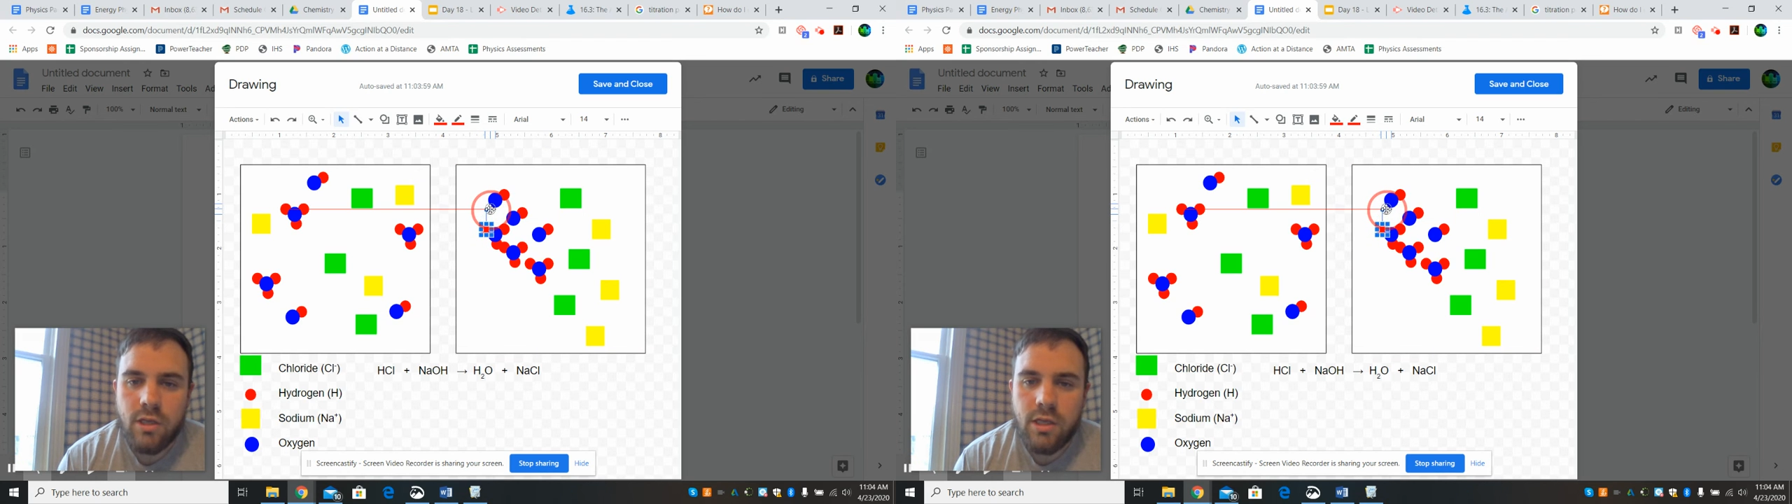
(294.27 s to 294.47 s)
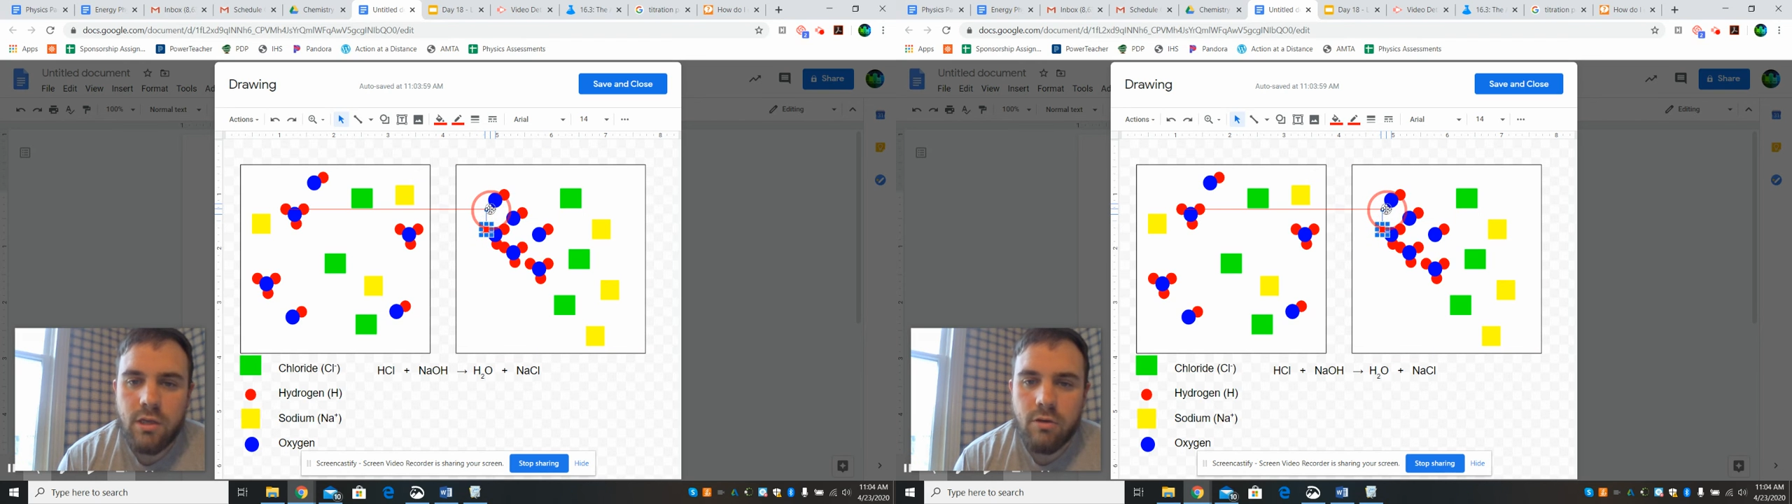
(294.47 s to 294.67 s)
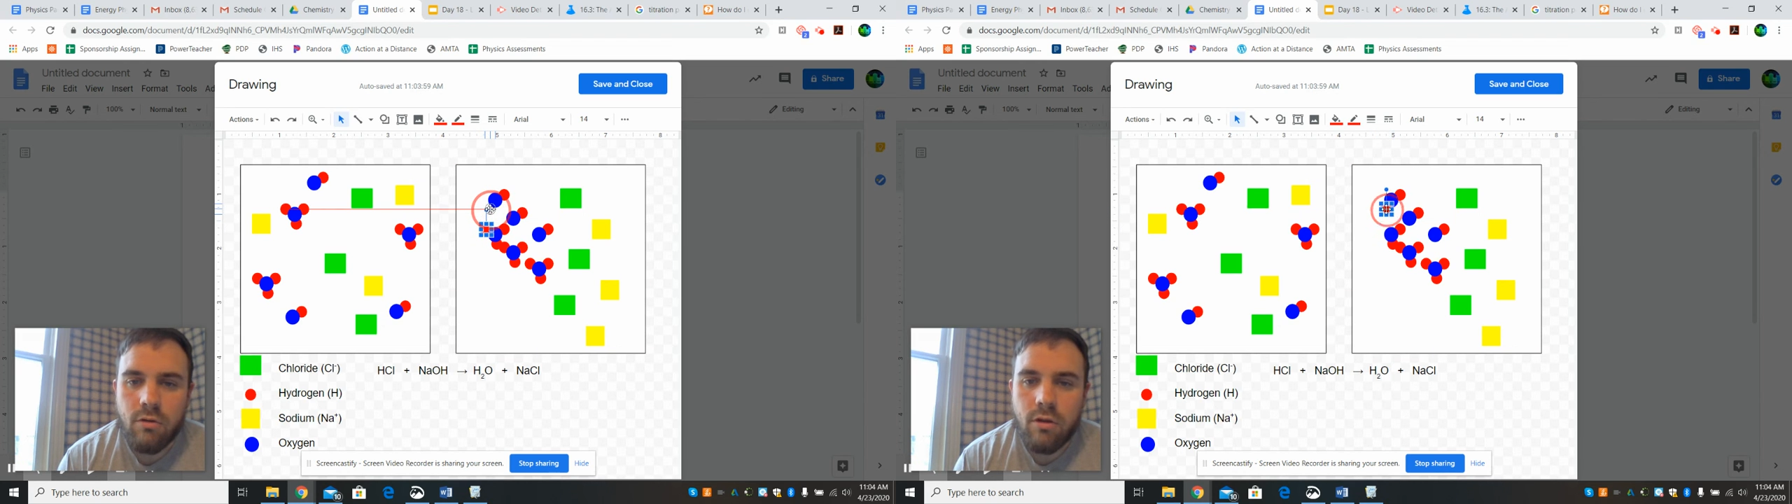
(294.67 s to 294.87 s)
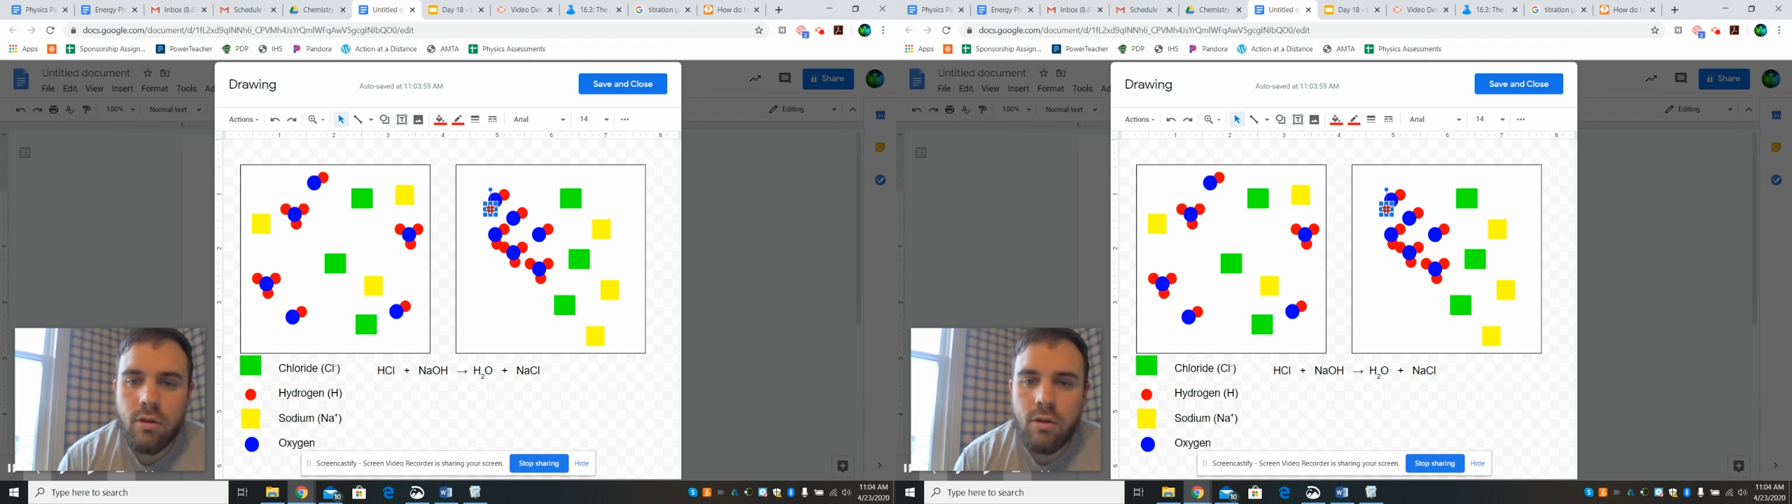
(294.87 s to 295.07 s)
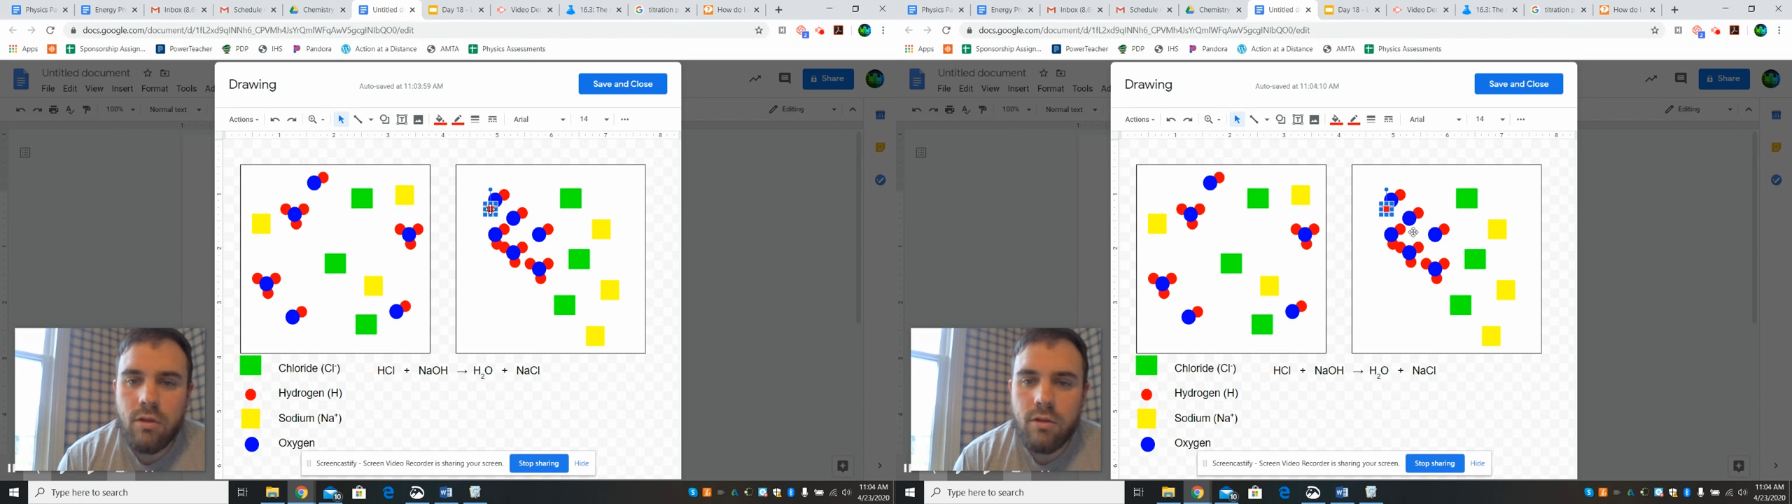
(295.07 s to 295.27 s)
here
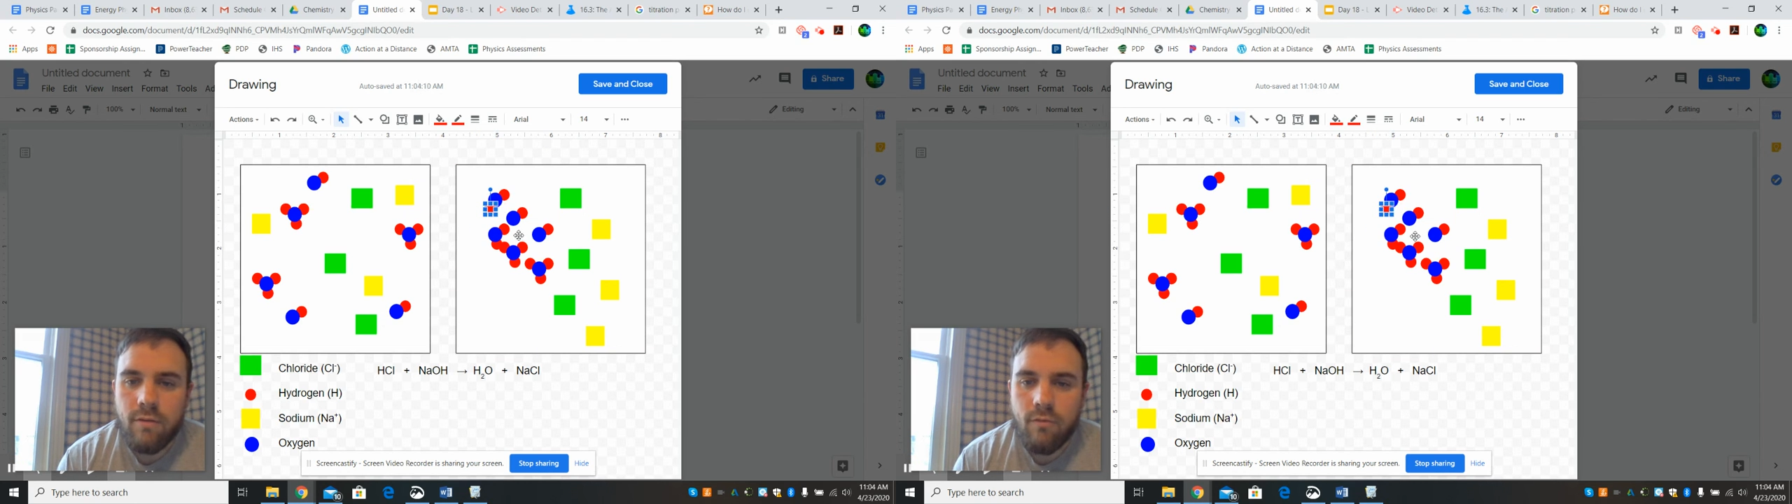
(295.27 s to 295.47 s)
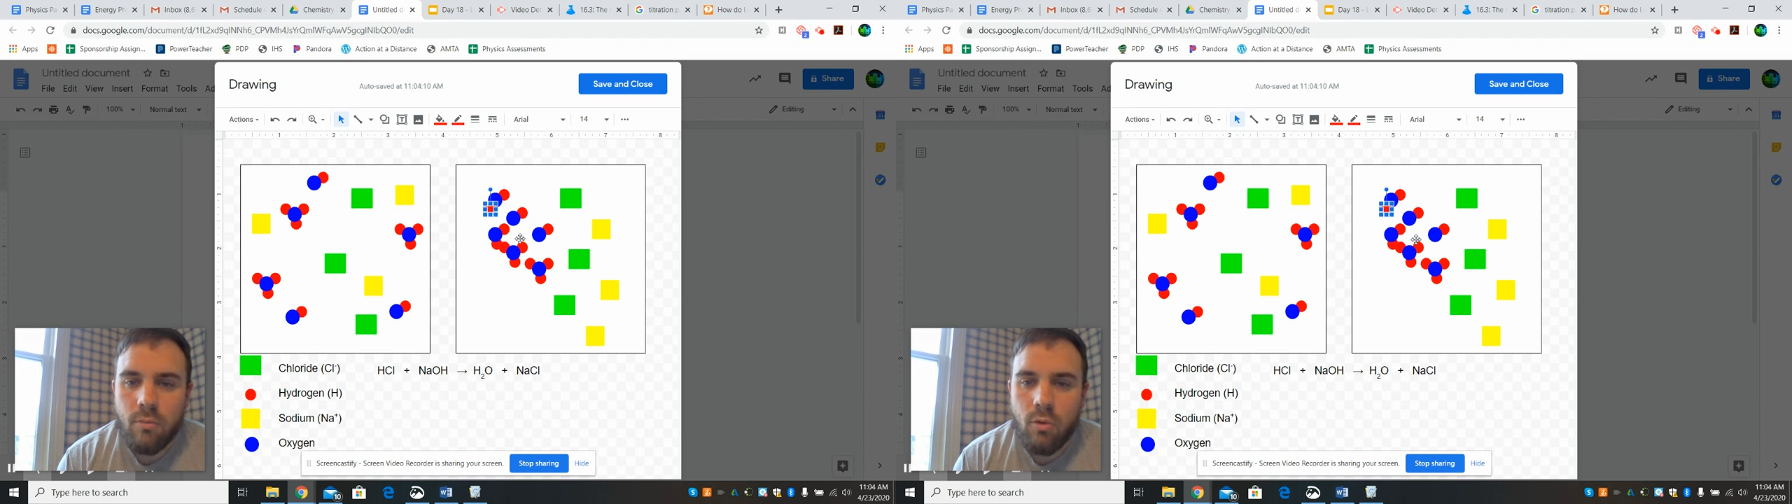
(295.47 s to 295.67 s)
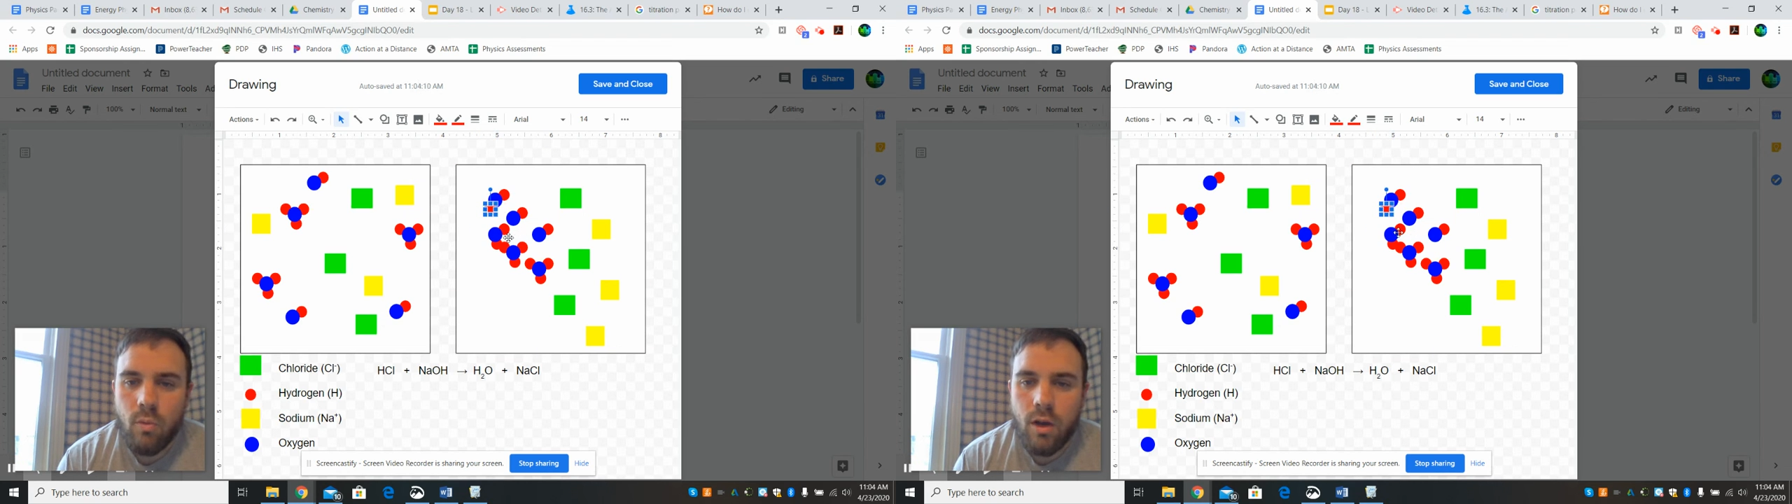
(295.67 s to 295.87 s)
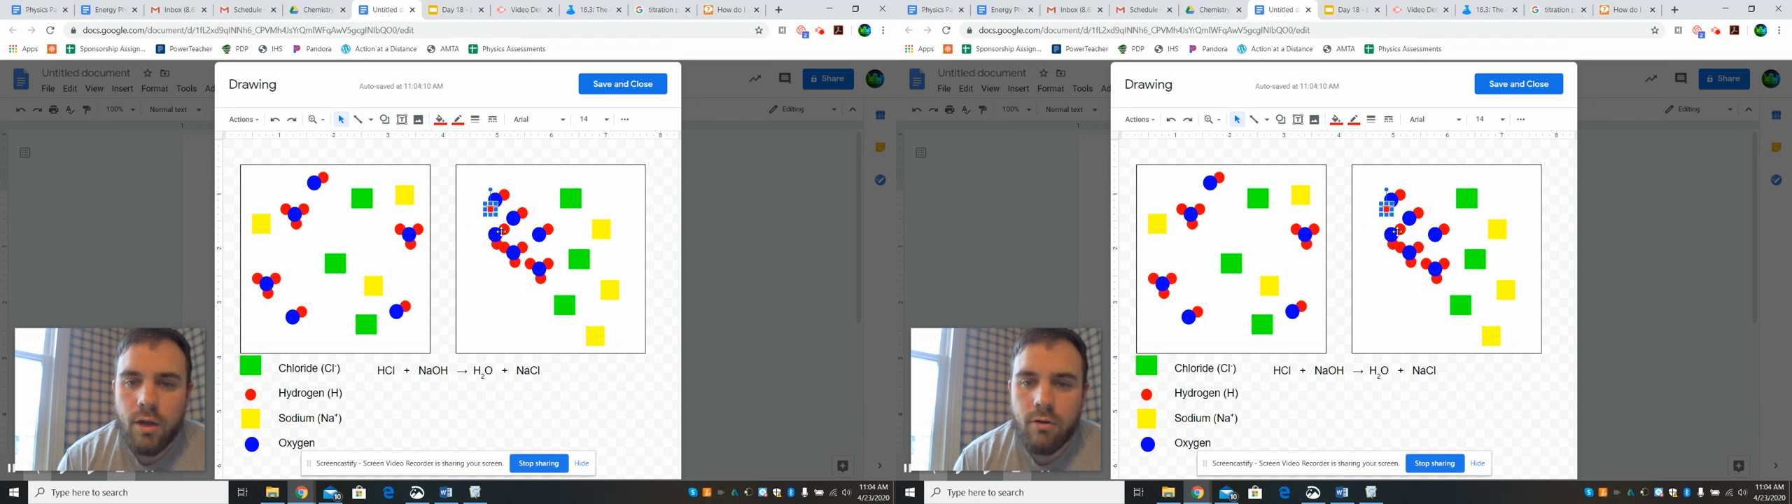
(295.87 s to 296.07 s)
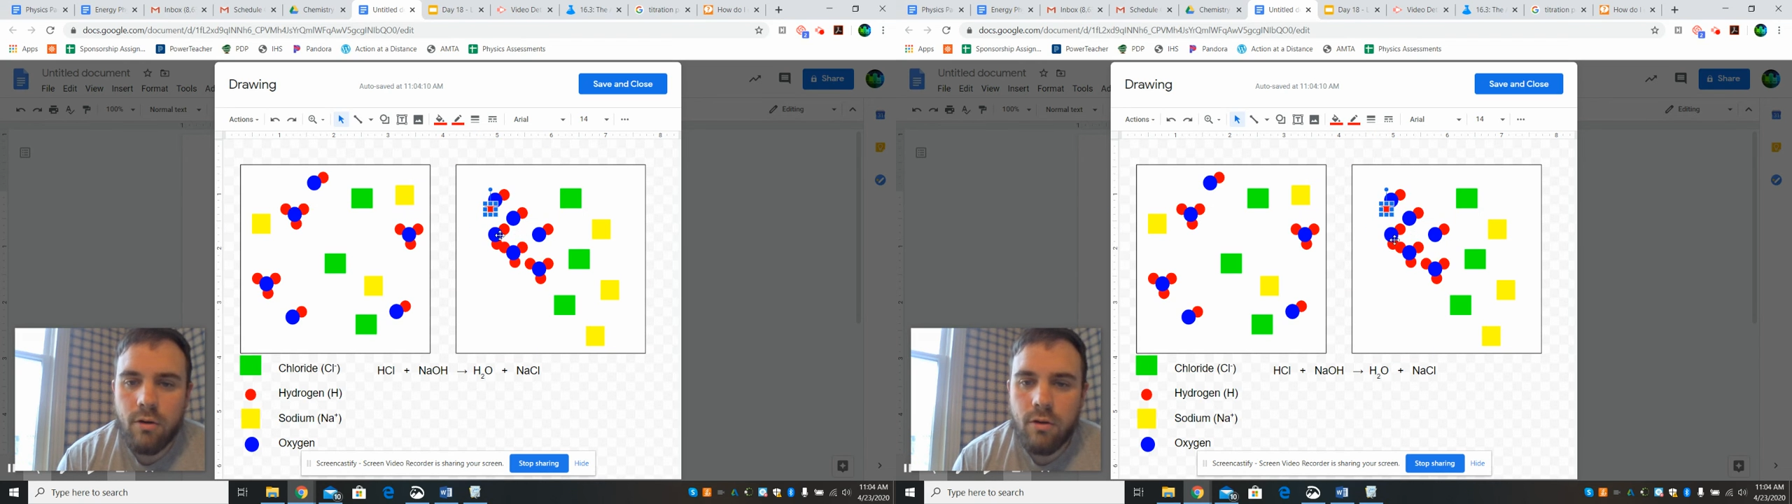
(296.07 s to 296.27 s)
to form a water.